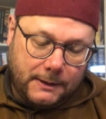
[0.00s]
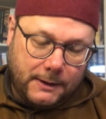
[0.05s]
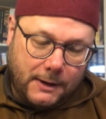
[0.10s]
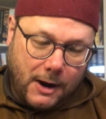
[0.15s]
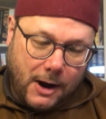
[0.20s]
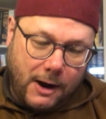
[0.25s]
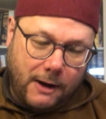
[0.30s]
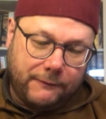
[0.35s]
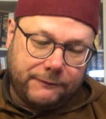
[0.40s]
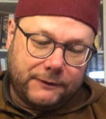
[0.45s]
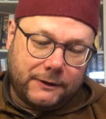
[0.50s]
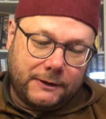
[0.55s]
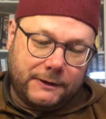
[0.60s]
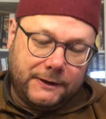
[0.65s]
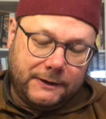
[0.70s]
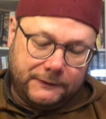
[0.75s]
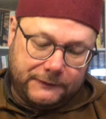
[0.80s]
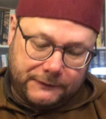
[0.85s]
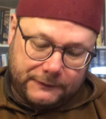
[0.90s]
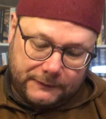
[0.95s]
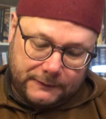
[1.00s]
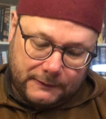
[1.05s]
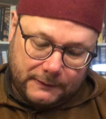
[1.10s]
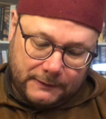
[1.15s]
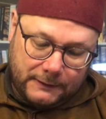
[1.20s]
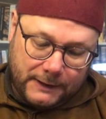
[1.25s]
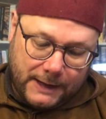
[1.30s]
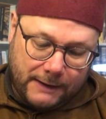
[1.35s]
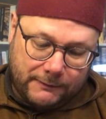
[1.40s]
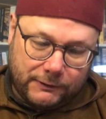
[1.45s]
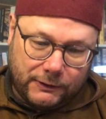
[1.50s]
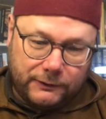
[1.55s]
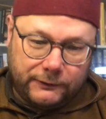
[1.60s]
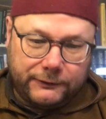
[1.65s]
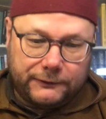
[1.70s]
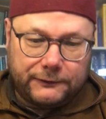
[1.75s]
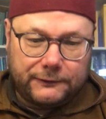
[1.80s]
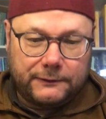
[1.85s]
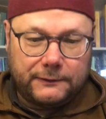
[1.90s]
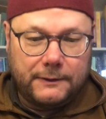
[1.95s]
After these
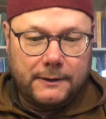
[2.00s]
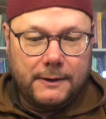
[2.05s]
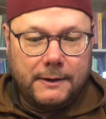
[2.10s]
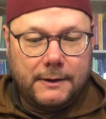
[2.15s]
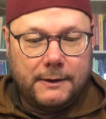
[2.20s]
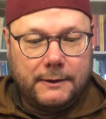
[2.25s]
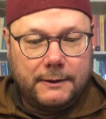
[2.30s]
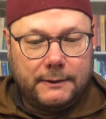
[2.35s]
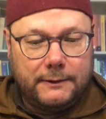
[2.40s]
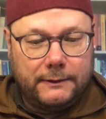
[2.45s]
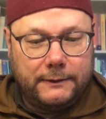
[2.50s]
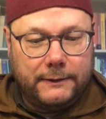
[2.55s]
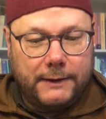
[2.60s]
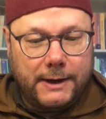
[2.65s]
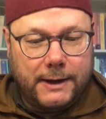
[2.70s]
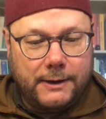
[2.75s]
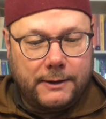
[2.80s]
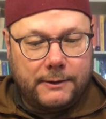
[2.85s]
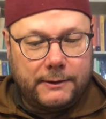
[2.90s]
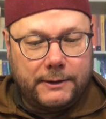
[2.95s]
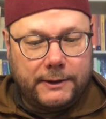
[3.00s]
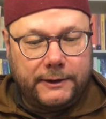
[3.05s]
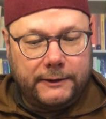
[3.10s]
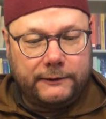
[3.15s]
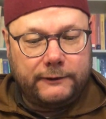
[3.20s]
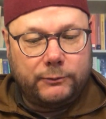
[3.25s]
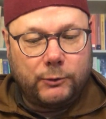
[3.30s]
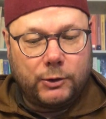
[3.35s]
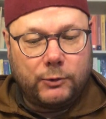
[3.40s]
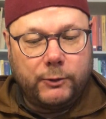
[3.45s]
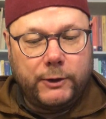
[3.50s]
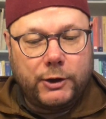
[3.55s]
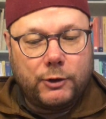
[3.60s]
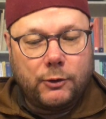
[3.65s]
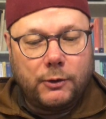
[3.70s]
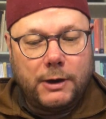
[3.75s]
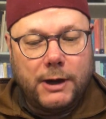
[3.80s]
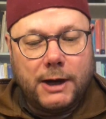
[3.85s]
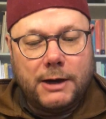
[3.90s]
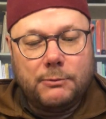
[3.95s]
levels, there is what we
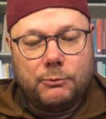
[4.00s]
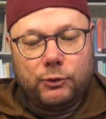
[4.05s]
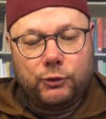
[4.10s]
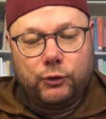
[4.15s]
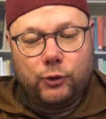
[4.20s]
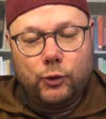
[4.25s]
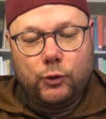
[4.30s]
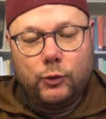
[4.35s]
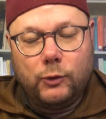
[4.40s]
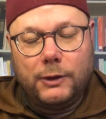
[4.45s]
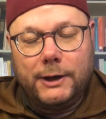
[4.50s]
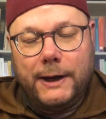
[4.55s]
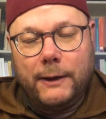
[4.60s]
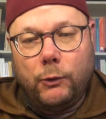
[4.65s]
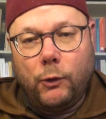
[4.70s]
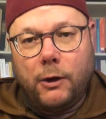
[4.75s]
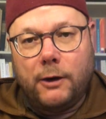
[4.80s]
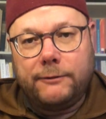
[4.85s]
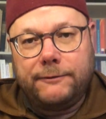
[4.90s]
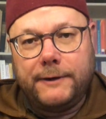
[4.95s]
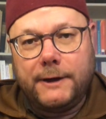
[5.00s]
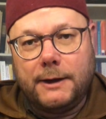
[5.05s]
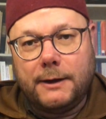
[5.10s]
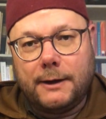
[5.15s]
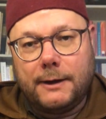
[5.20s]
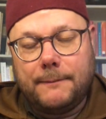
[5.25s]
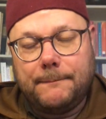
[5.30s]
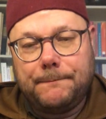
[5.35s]
call al-Mutun al